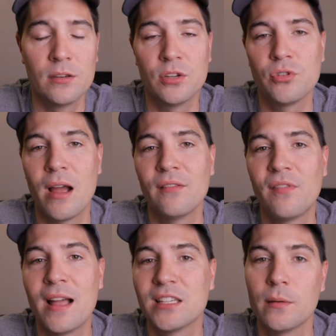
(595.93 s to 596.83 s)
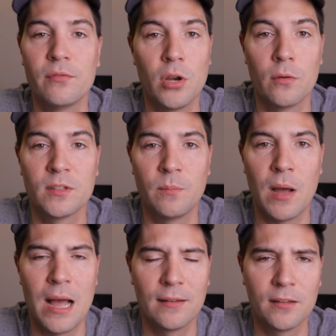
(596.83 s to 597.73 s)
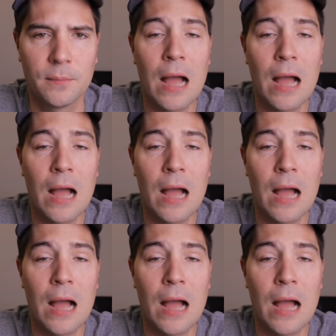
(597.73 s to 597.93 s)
to try and find some of your own spots.